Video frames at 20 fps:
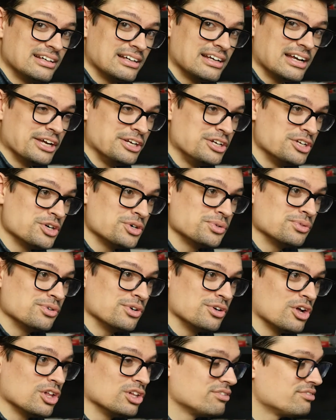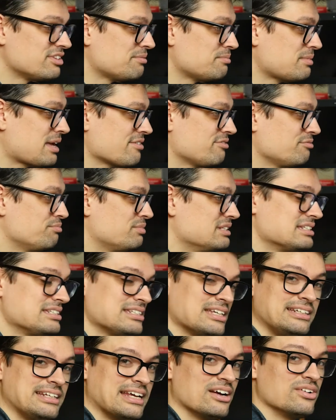I know all of them haven't been
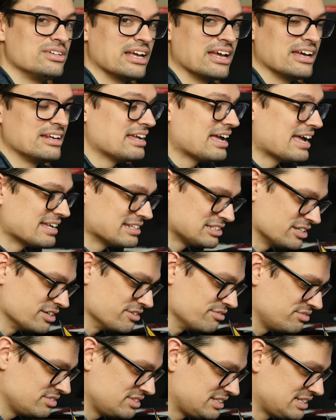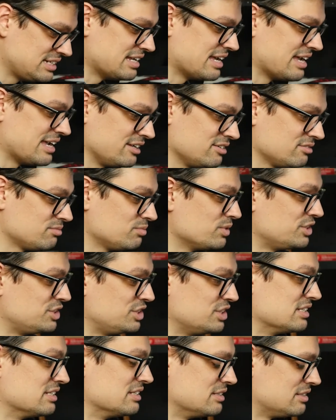sent out yet as of today, which
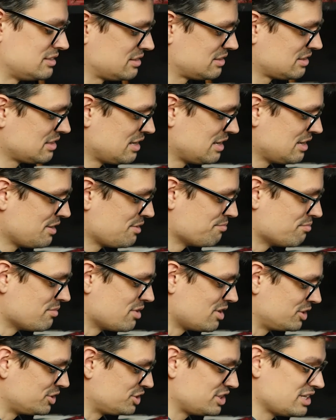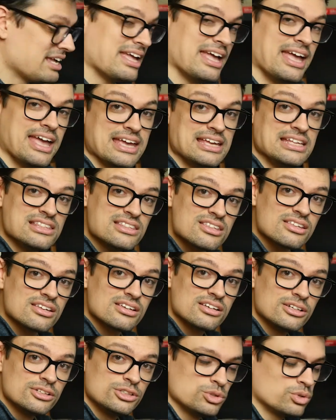is March 8th,
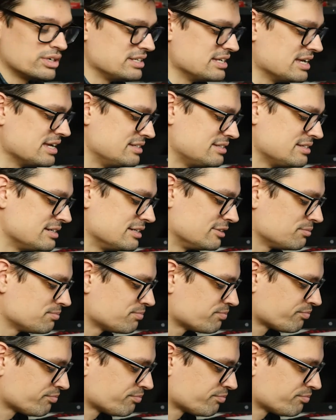2018.